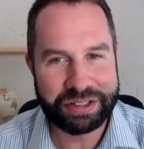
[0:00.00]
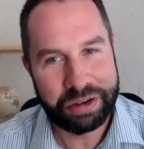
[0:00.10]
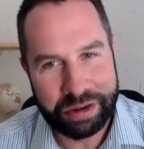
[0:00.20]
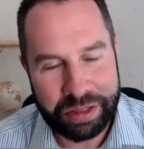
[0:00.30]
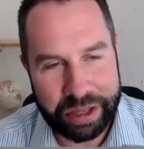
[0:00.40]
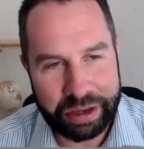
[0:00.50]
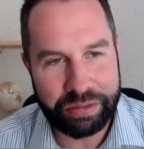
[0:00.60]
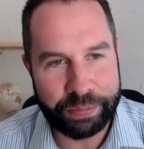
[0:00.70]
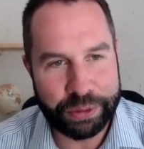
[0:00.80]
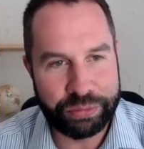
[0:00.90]
Sara, thank you
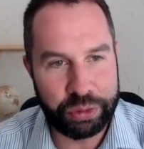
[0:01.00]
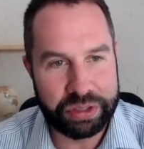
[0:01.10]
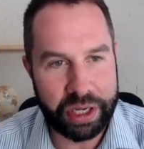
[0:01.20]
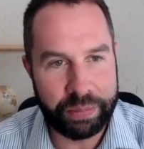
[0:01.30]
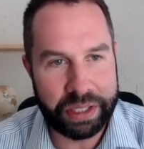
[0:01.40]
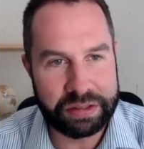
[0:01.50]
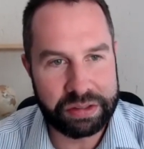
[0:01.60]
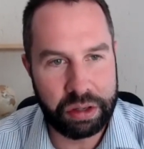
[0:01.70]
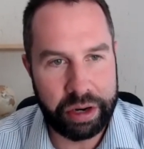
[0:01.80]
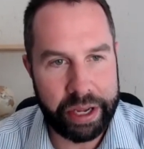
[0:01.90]
very much for your time at the
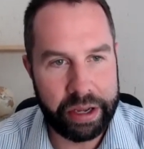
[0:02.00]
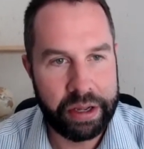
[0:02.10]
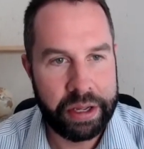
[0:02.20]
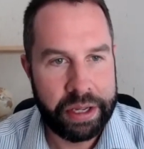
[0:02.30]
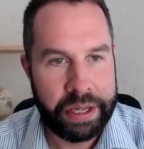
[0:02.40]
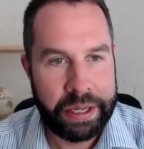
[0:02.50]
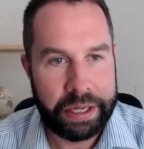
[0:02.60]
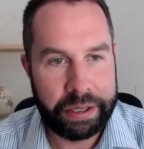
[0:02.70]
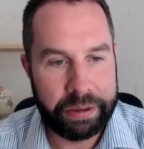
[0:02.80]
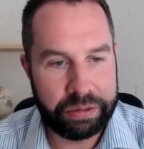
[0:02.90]
CRA
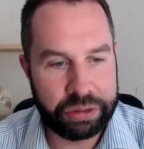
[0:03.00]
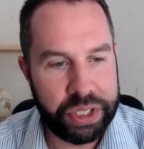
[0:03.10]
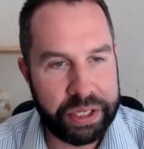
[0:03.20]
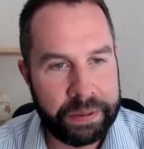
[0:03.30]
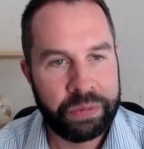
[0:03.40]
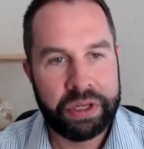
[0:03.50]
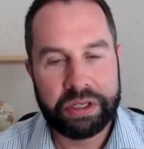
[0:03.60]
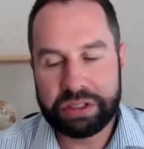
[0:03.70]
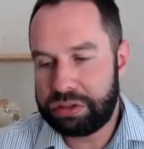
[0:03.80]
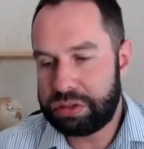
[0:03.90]
this week.
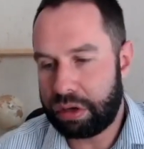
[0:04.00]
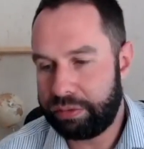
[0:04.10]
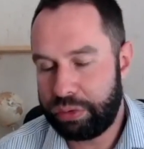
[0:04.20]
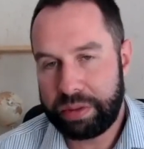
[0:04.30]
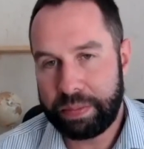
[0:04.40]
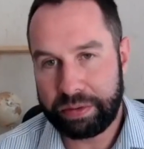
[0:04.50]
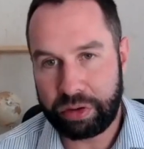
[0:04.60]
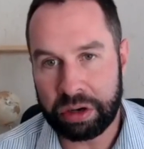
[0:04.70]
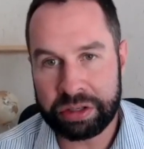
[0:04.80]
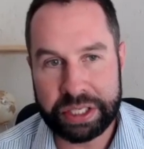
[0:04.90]
Just to start off with a bit of
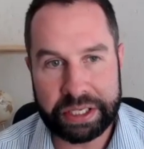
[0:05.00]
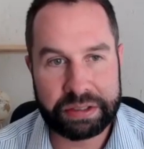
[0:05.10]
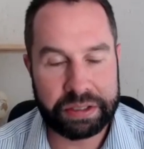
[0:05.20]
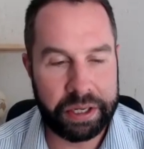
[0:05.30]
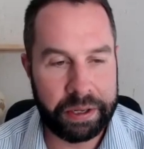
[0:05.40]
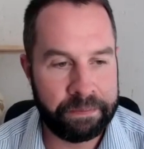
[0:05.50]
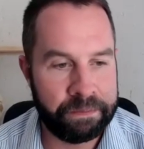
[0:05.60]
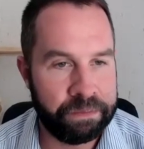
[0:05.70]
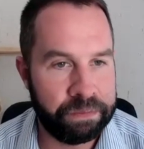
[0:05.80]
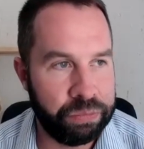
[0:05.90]
contest, today
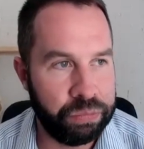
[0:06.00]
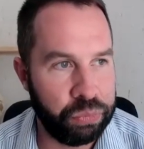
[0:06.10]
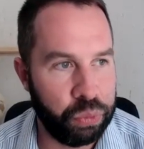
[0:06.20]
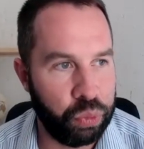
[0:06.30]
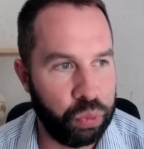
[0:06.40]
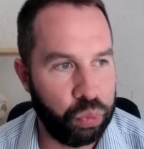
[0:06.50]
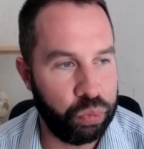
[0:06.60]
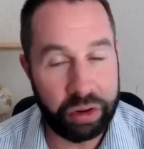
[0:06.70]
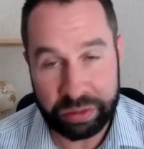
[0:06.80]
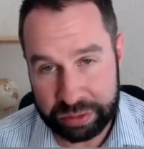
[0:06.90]
on
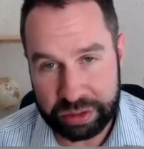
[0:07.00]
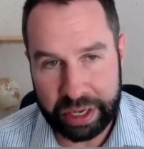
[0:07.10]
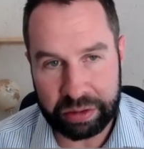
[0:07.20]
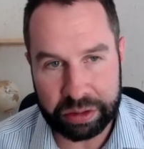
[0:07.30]
the